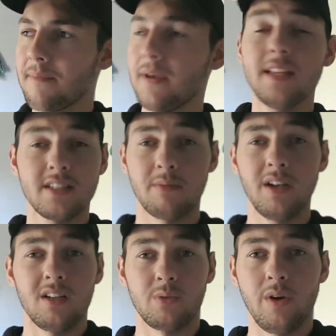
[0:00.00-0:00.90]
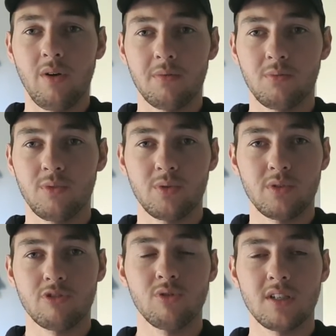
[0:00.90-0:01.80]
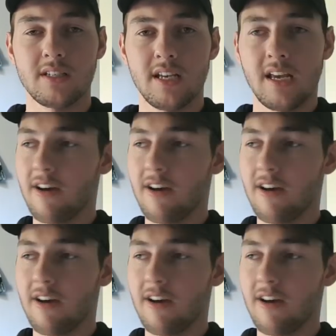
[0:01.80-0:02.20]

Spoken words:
into the middle as well, which was good to see.